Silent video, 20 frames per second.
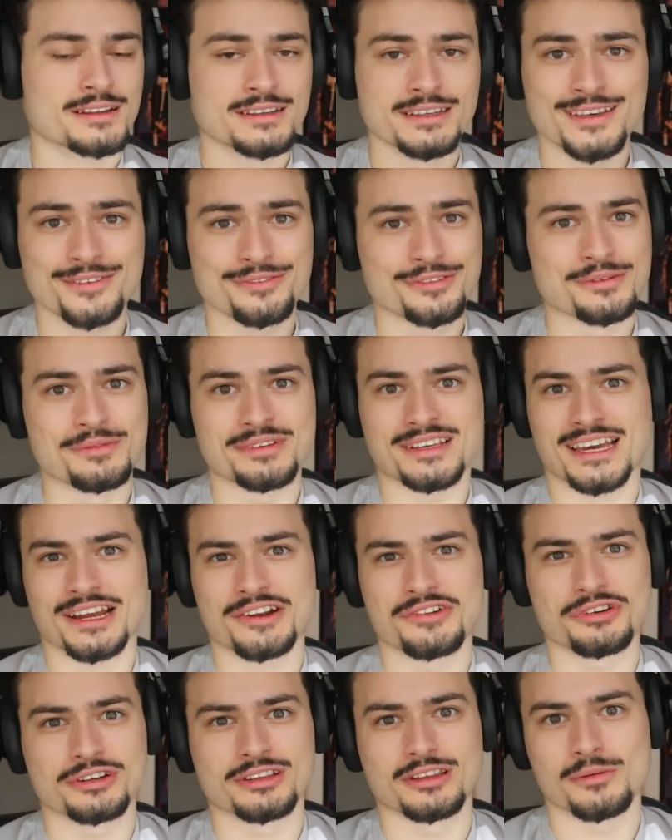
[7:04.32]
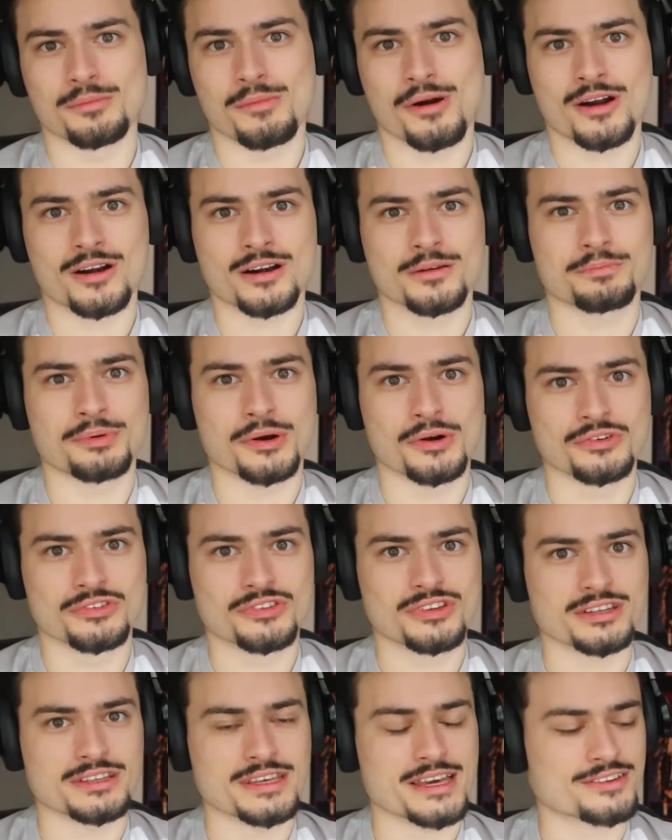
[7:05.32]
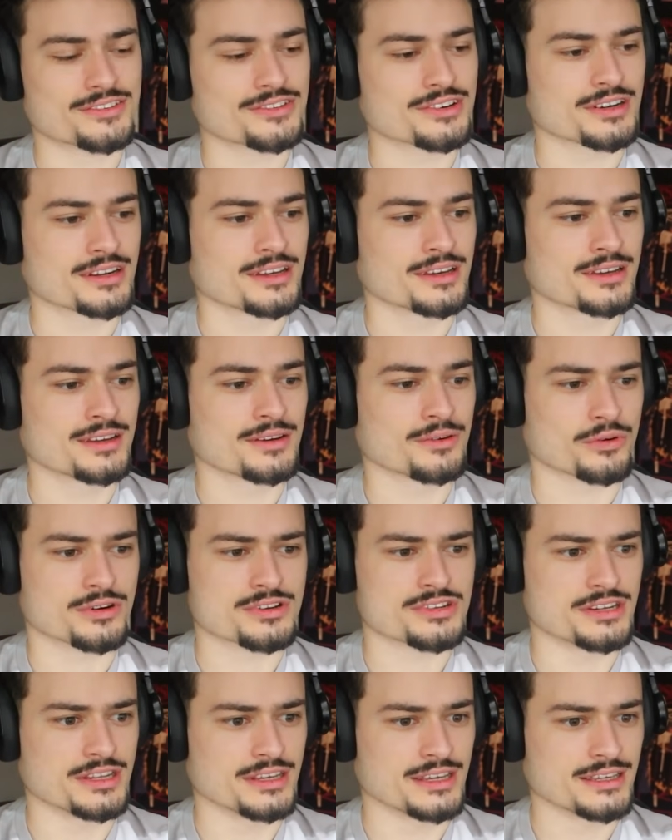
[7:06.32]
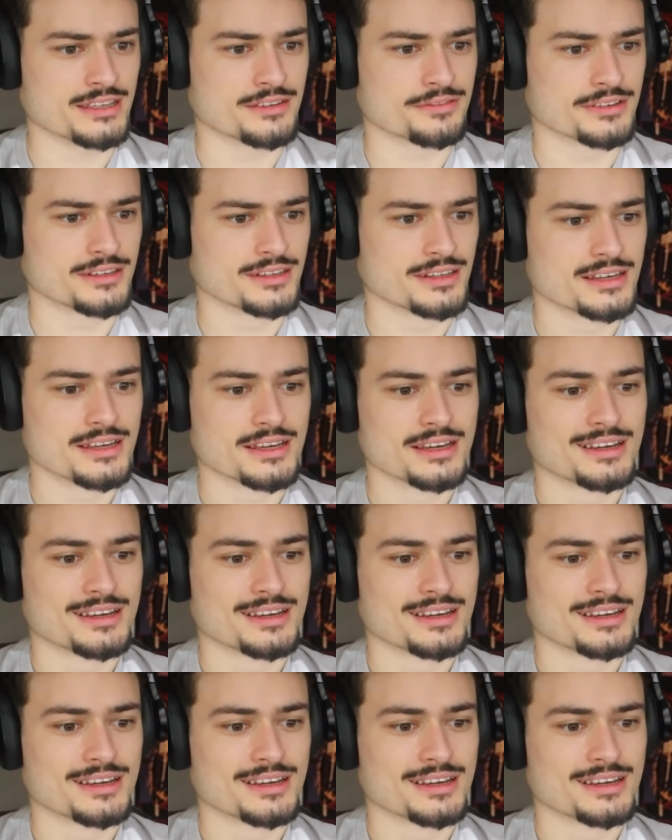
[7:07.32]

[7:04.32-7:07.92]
Even Kendrick Lamar posted yesterday or today even.